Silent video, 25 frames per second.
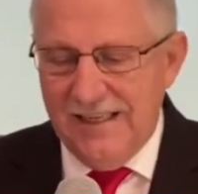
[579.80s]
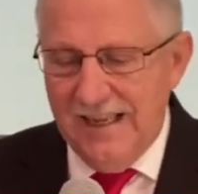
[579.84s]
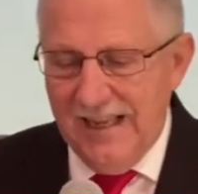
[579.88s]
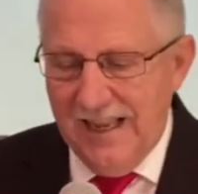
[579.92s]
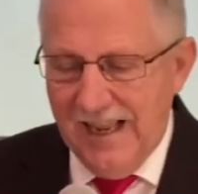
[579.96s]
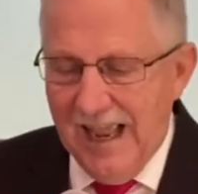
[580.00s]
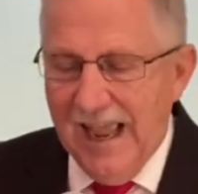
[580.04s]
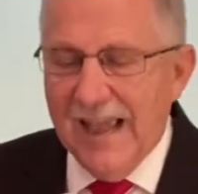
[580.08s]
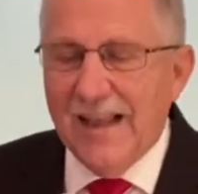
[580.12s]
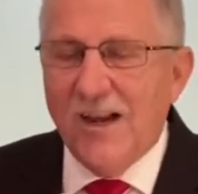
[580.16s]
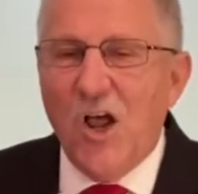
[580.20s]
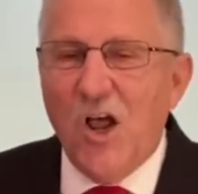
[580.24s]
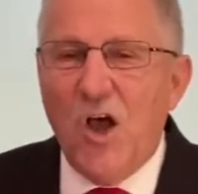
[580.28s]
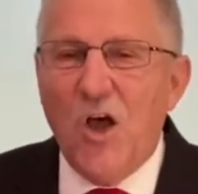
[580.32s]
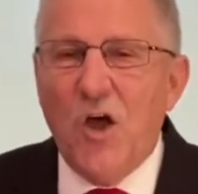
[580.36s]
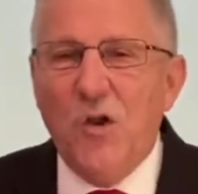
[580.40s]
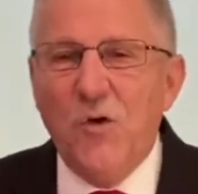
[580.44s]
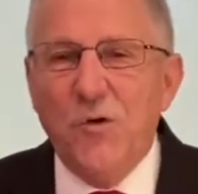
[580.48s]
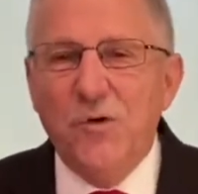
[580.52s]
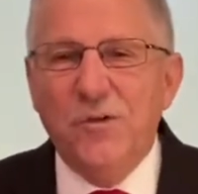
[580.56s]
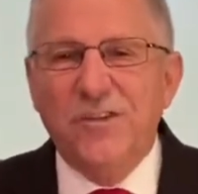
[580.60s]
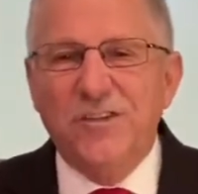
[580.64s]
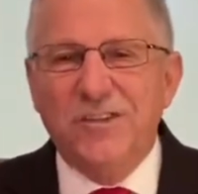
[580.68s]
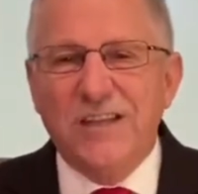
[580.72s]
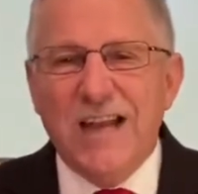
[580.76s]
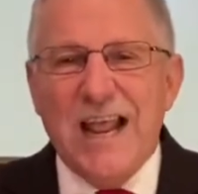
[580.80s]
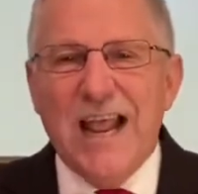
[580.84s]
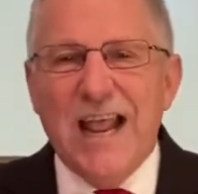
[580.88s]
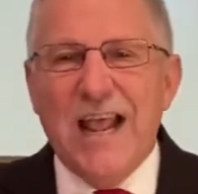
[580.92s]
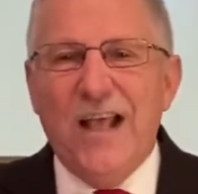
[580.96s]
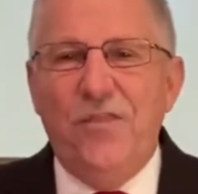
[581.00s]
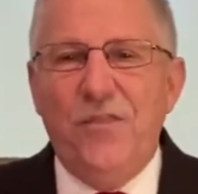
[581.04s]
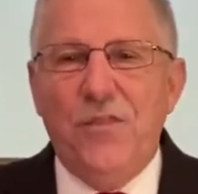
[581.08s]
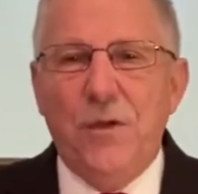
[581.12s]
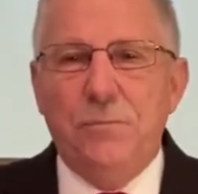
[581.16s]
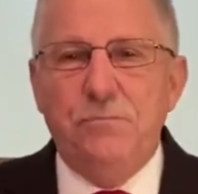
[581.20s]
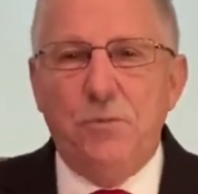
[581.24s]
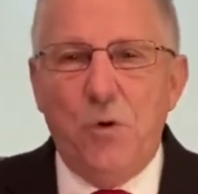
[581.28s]
and
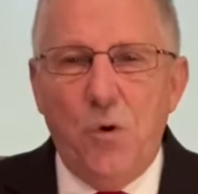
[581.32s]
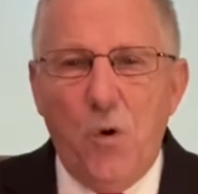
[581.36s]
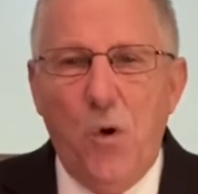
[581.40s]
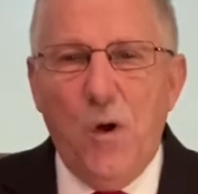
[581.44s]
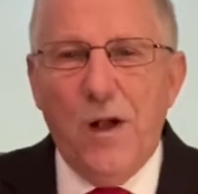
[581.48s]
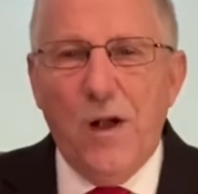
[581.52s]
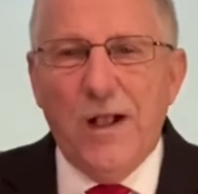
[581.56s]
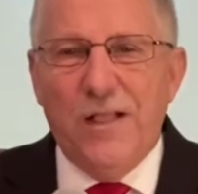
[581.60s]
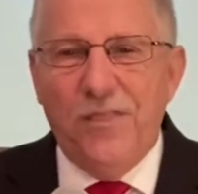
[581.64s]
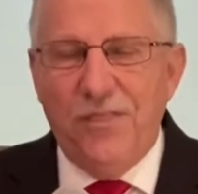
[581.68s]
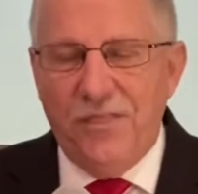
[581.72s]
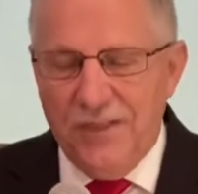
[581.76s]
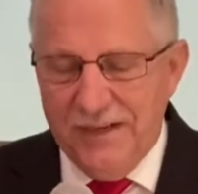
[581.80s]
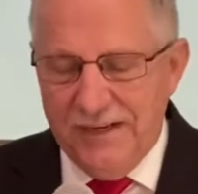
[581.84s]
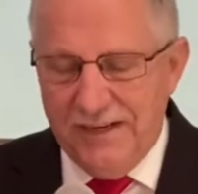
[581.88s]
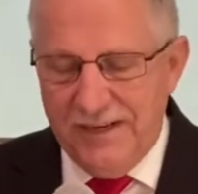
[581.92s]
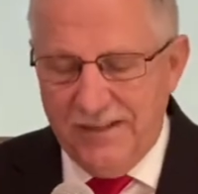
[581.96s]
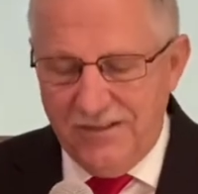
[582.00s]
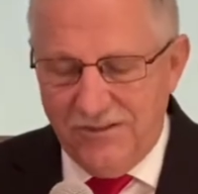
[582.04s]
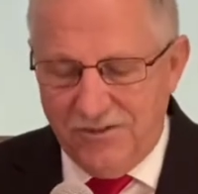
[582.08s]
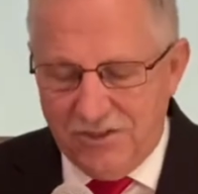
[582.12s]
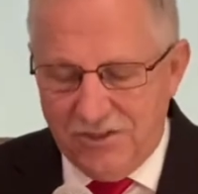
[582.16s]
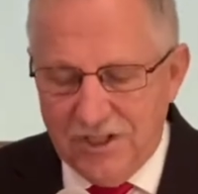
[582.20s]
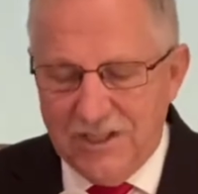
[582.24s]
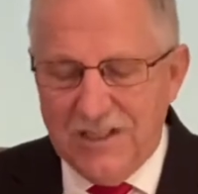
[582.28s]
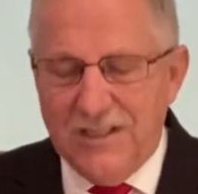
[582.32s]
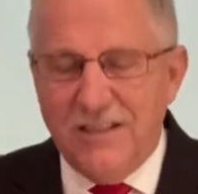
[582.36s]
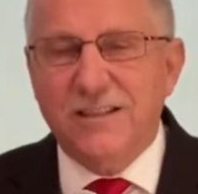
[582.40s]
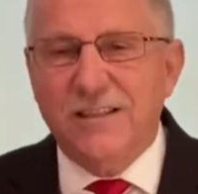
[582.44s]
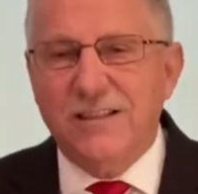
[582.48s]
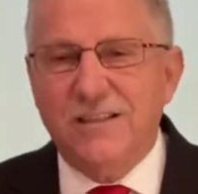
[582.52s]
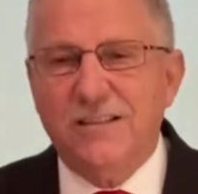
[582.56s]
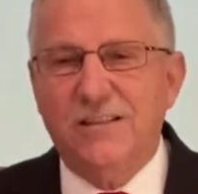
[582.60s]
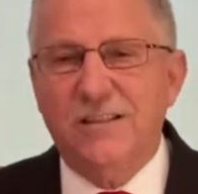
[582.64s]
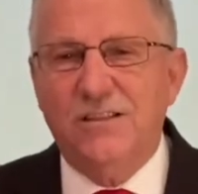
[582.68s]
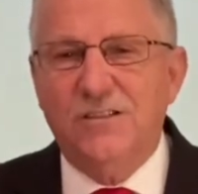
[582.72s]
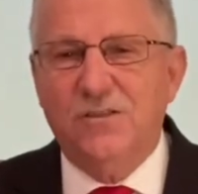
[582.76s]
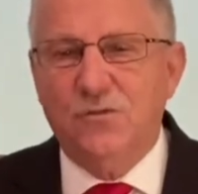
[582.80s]
understand the point that
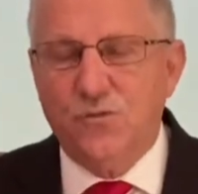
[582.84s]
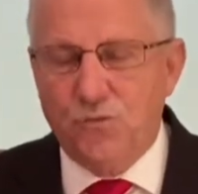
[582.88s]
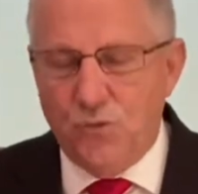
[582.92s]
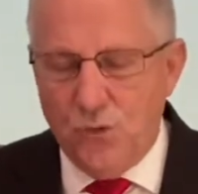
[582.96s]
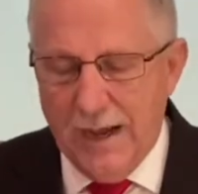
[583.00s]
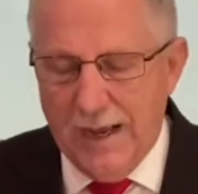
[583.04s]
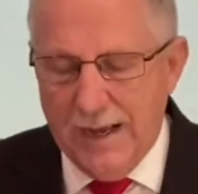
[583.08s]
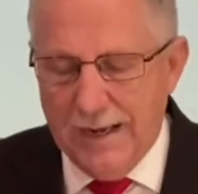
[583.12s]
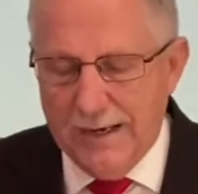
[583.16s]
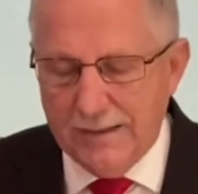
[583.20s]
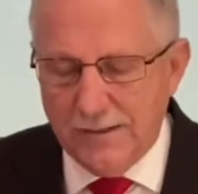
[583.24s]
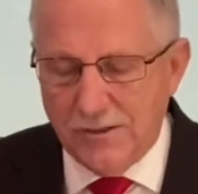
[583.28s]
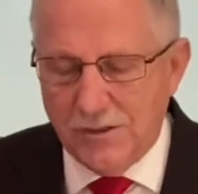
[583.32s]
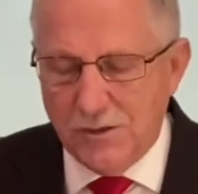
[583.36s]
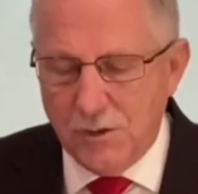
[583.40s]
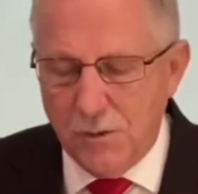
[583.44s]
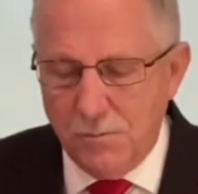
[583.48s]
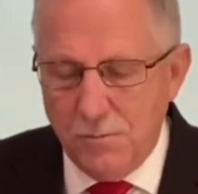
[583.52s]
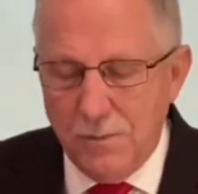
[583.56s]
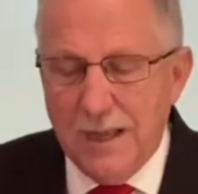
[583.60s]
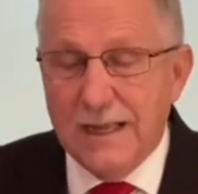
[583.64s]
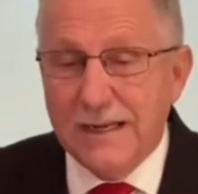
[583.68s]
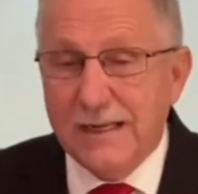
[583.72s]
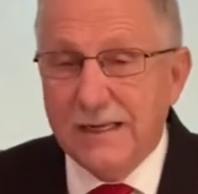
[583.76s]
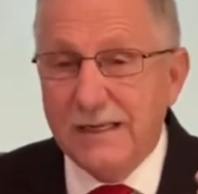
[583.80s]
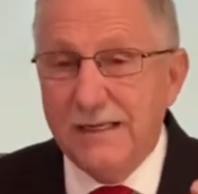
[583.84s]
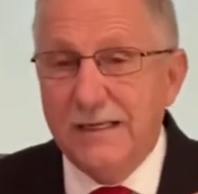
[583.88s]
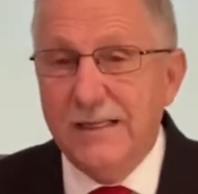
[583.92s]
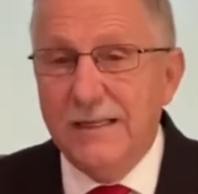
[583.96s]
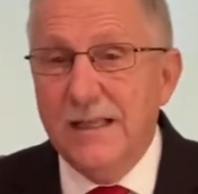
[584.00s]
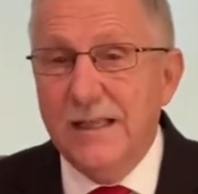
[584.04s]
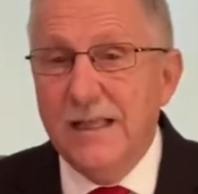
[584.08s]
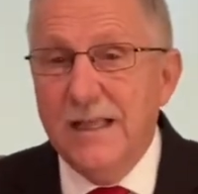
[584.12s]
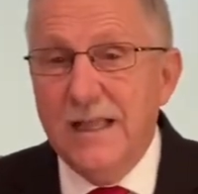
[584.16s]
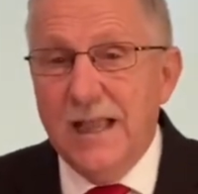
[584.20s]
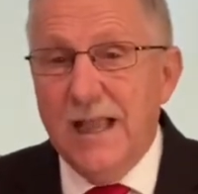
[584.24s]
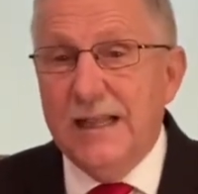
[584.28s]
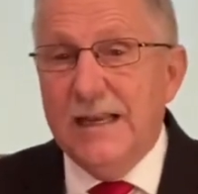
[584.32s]
Jesus is trying to make. And,
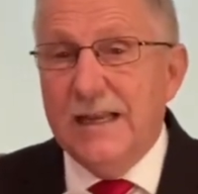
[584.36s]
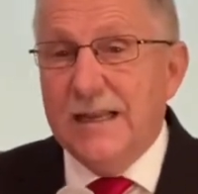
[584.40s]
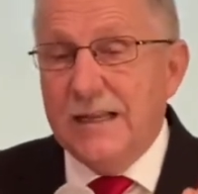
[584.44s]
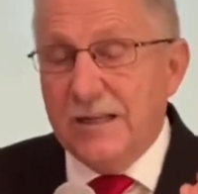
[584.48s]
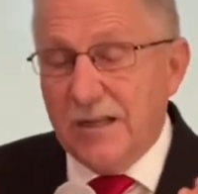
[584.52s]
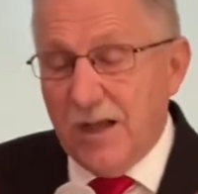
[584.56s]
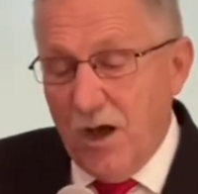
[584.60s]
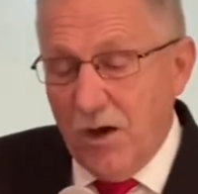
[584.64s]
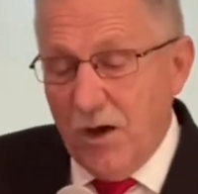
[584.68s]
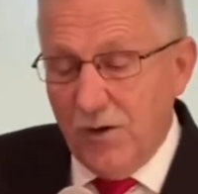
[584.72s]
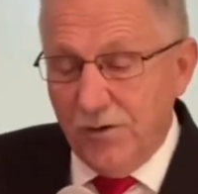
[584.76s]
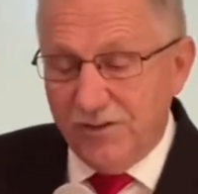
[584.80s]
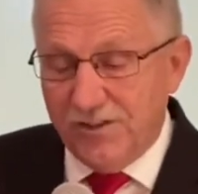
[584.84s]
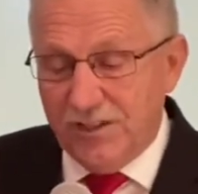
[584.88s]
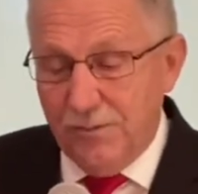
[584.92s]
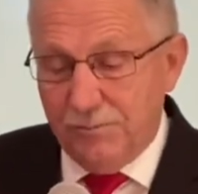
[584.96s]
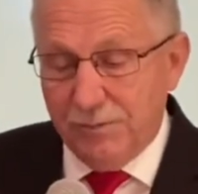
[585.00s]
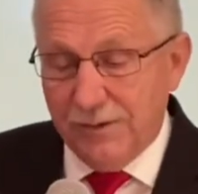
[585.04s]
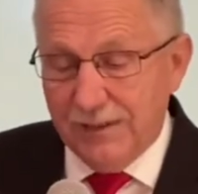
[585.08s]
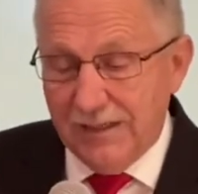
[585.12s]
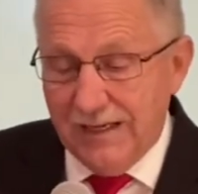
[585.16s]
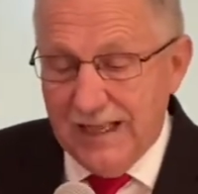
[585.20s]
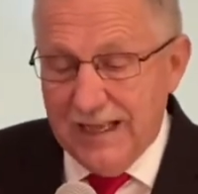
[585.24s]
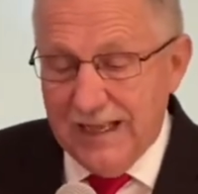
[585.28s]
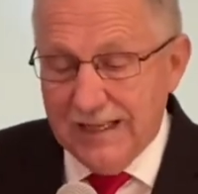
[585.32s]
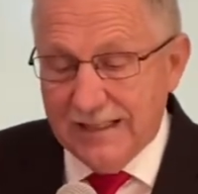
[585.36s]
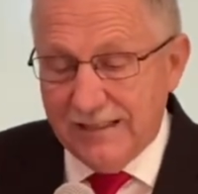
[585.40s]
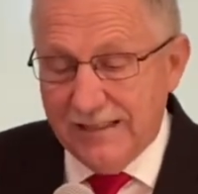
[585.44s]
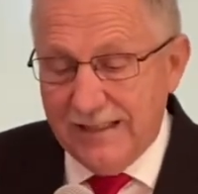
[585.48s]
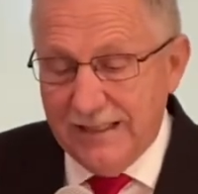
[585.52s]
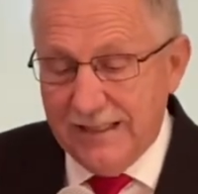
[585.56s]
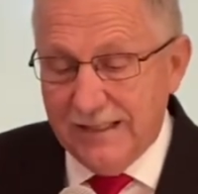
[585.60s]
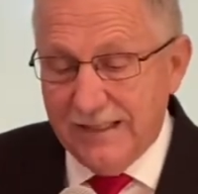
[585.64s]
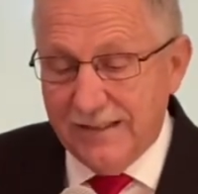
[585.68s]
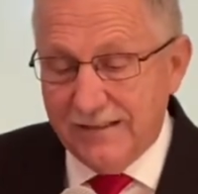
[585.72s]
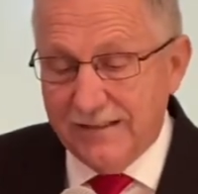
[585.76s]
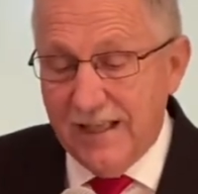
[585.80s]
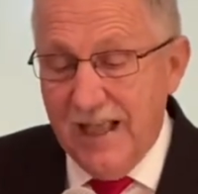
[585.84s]
and it goes something like
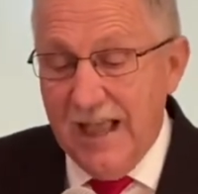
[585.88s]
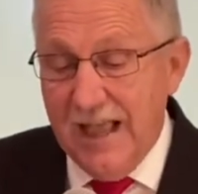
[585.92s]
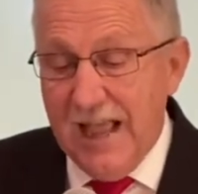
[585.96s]
this.